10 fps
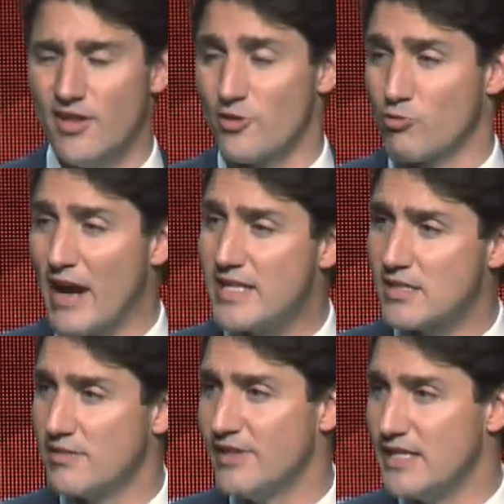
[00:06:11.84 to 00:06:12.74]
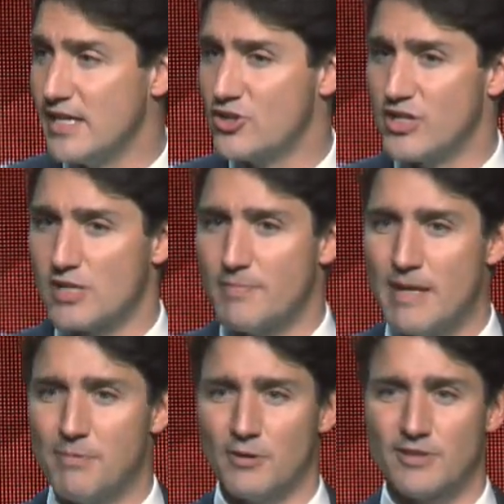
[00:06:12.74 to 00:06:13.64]
the rights of Indigenous
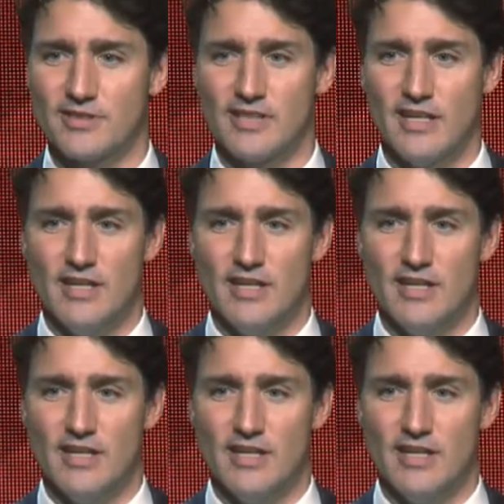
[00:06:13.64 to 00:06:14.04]
peoples,